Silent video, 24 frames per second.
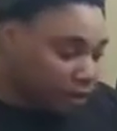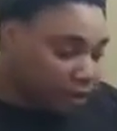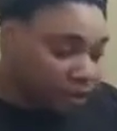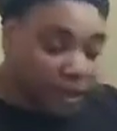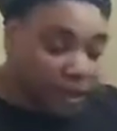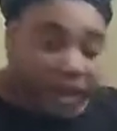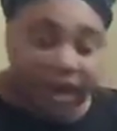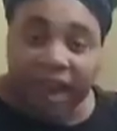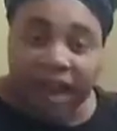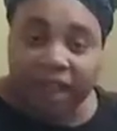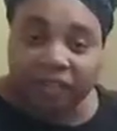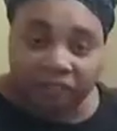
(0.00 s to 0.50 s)

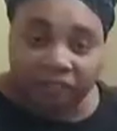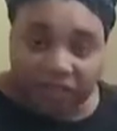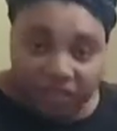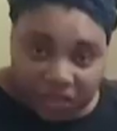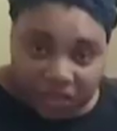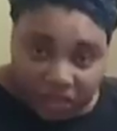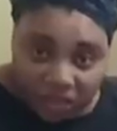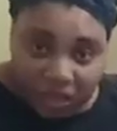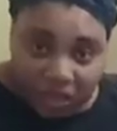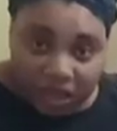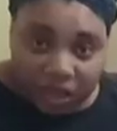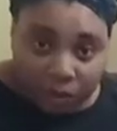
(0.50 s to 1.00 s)
they have to
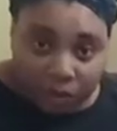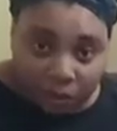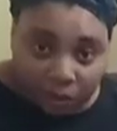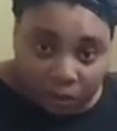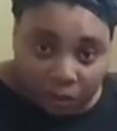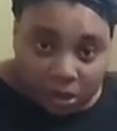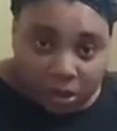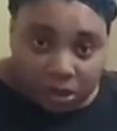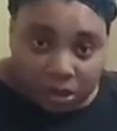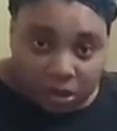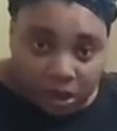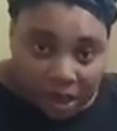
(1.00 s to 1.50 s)
stick
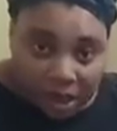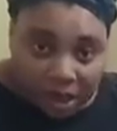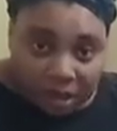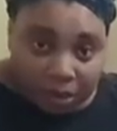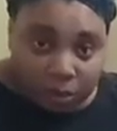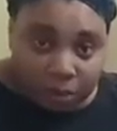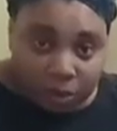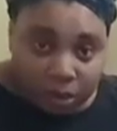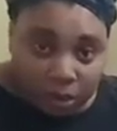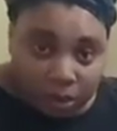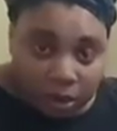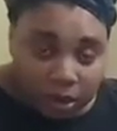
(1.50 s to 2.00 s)
with the
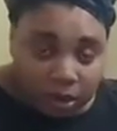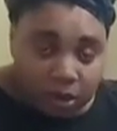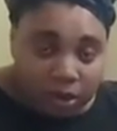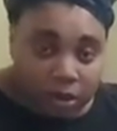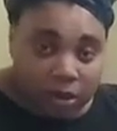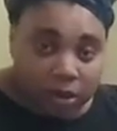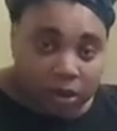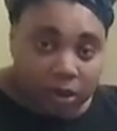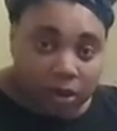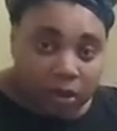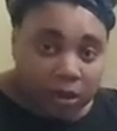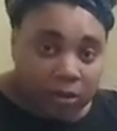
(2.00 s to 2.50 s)
same book
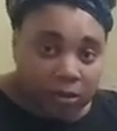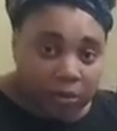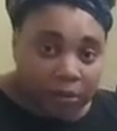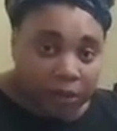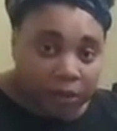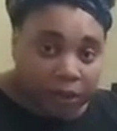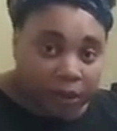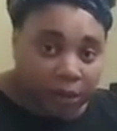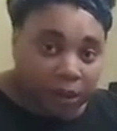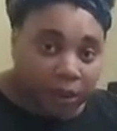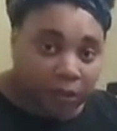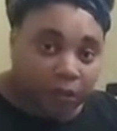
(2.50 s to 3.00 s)
until it's
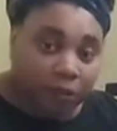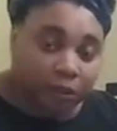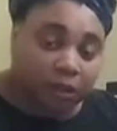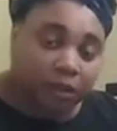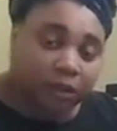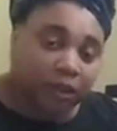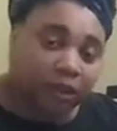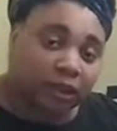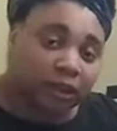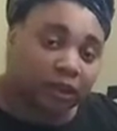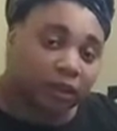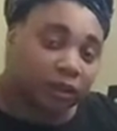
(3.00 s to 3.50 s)
completed
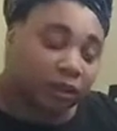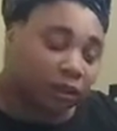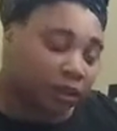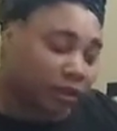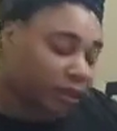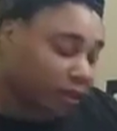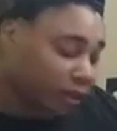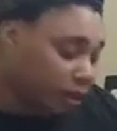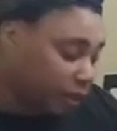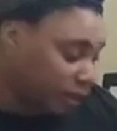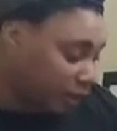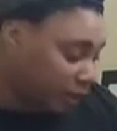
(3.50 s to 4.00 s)
once they
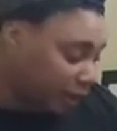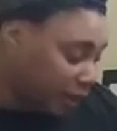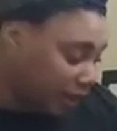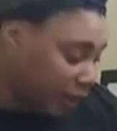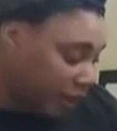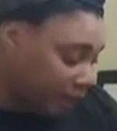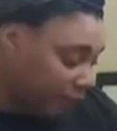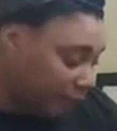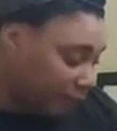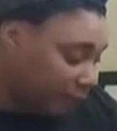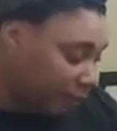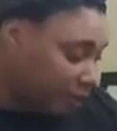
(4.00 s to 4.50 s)
start Dear
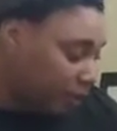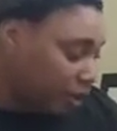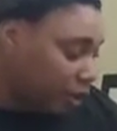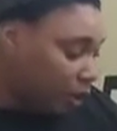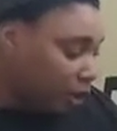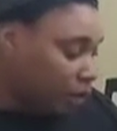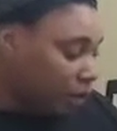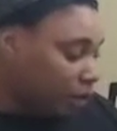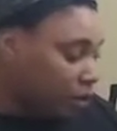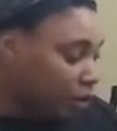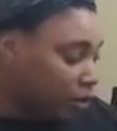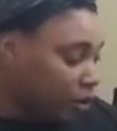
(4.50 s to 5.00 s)
Time.
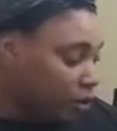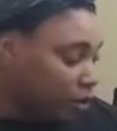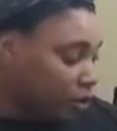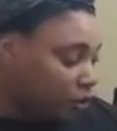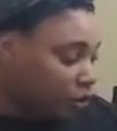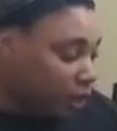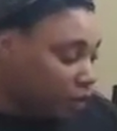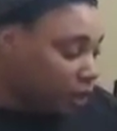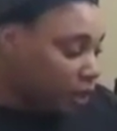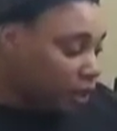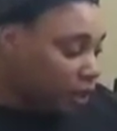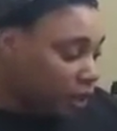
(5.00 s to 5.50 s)

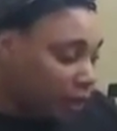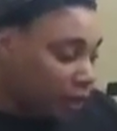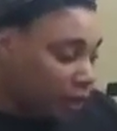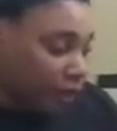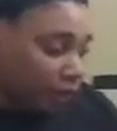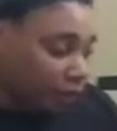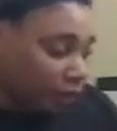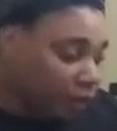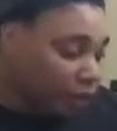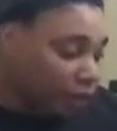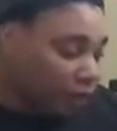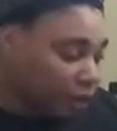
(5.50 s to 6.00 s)
So they
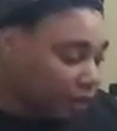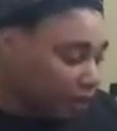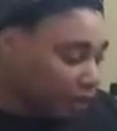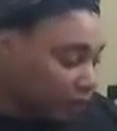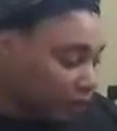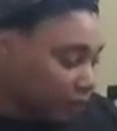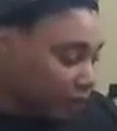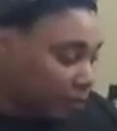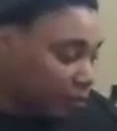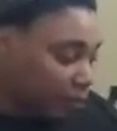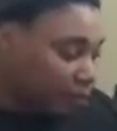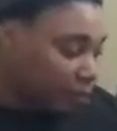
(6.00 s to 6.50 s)
got to read the
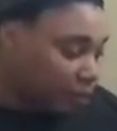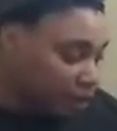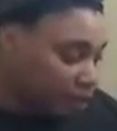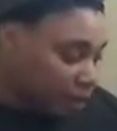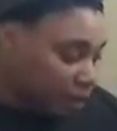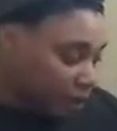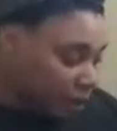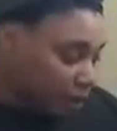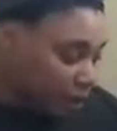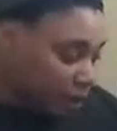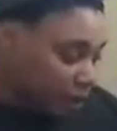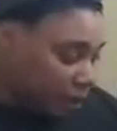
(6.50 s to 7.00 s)
same
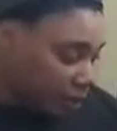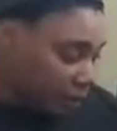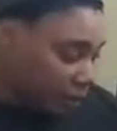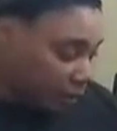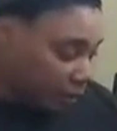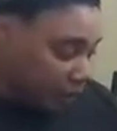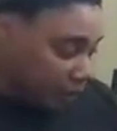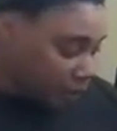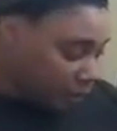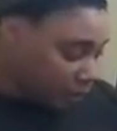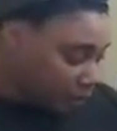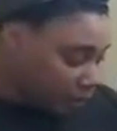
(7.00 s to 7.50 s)
book, as I
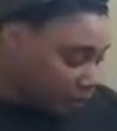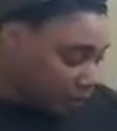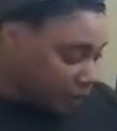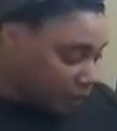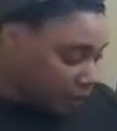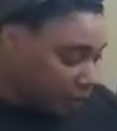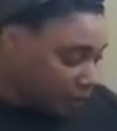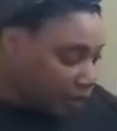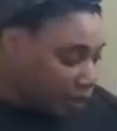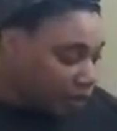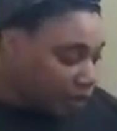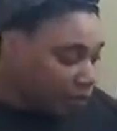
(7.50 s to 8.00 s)
stated just
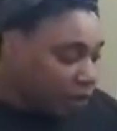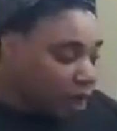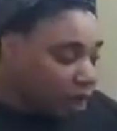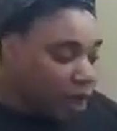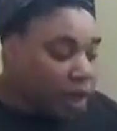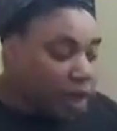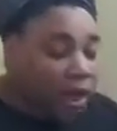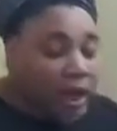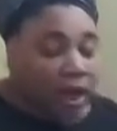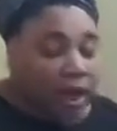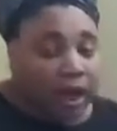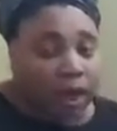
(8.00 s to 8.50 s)
now.
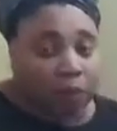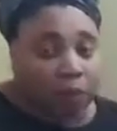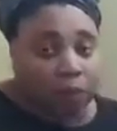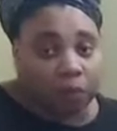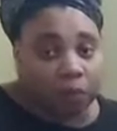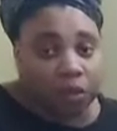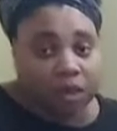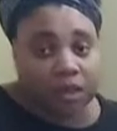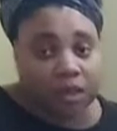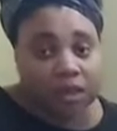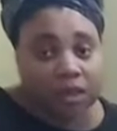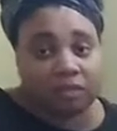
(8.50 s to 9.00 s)
And
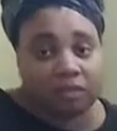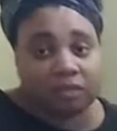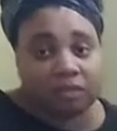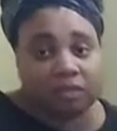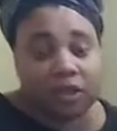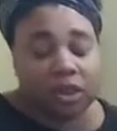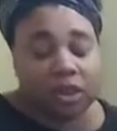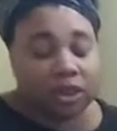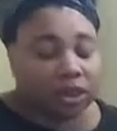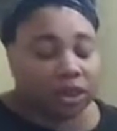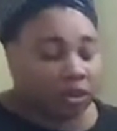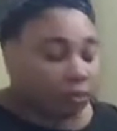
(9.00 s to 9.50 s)
once they
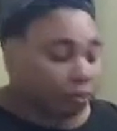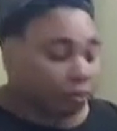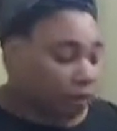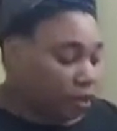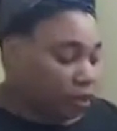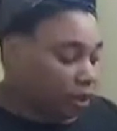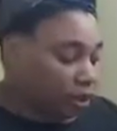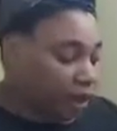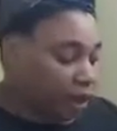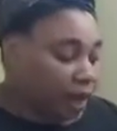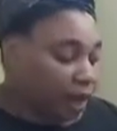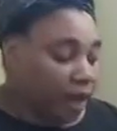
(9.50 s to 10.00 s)
finish the
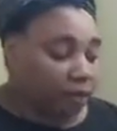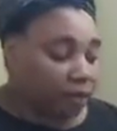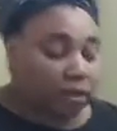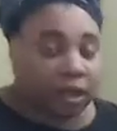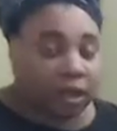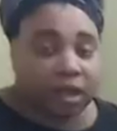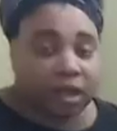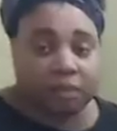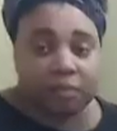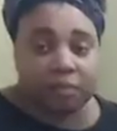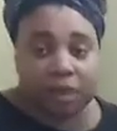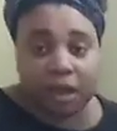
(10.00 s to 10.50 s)
book, they have to
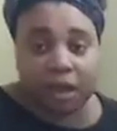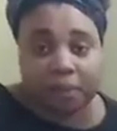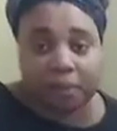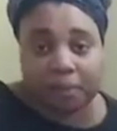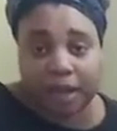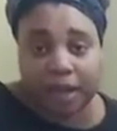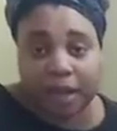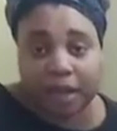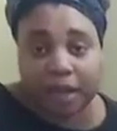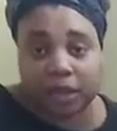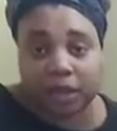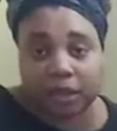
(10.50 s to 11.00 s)
give me a
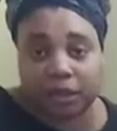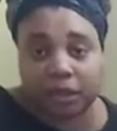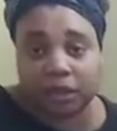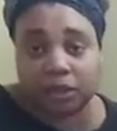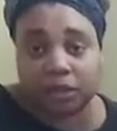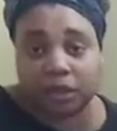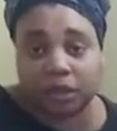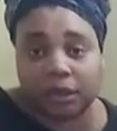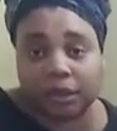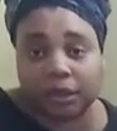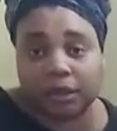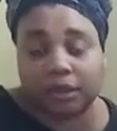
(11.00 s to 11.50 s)

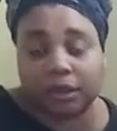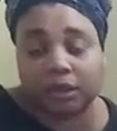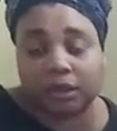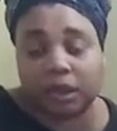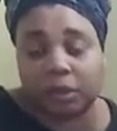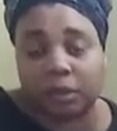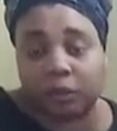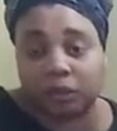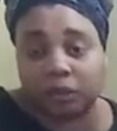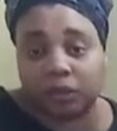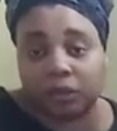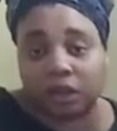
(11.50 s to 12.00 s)
mandatory
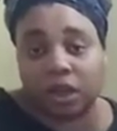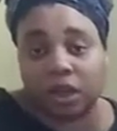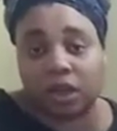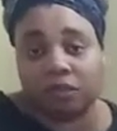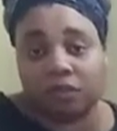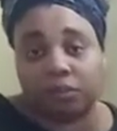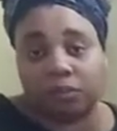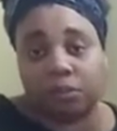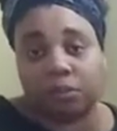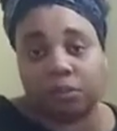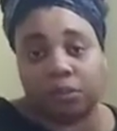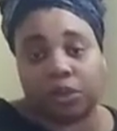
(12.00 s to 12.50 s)
summary
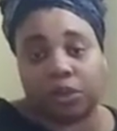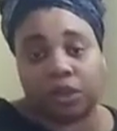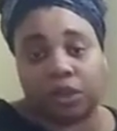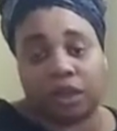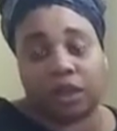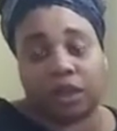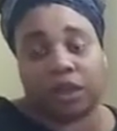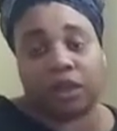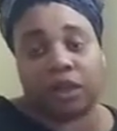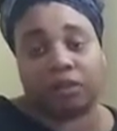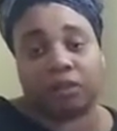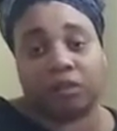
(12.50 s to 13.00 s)
of the book
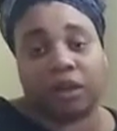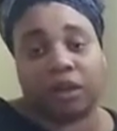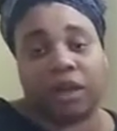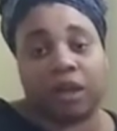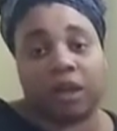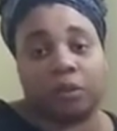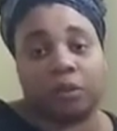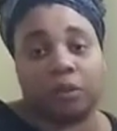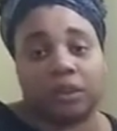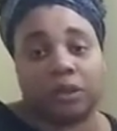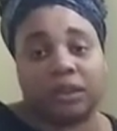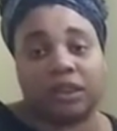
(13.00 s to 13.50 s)
that they
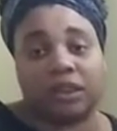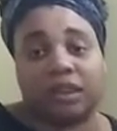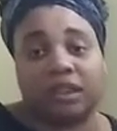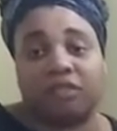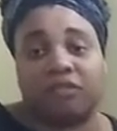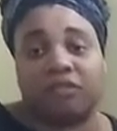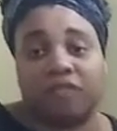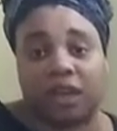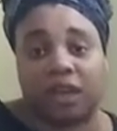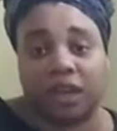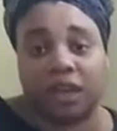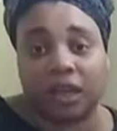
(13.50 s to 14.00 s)
read once they
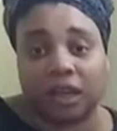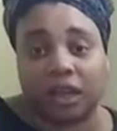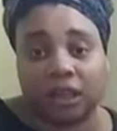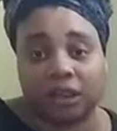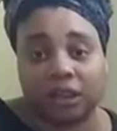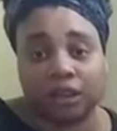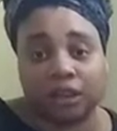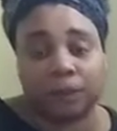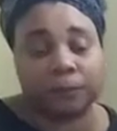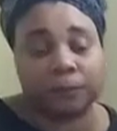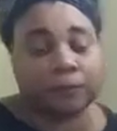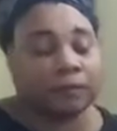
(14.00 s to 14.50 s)

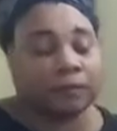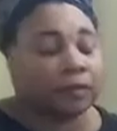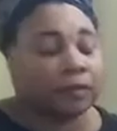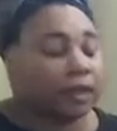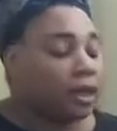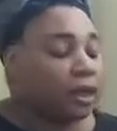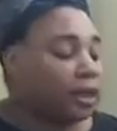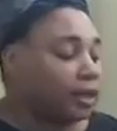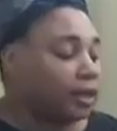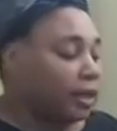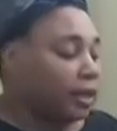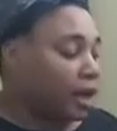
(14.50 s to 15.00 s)
finish.
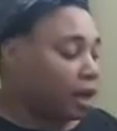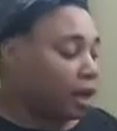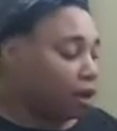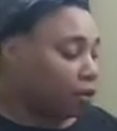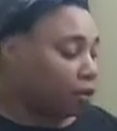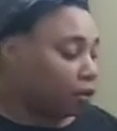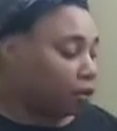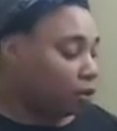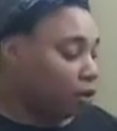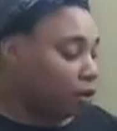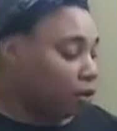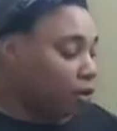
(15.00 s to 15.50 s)

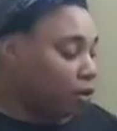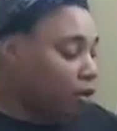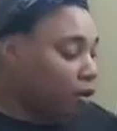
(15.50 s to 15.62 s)
Now,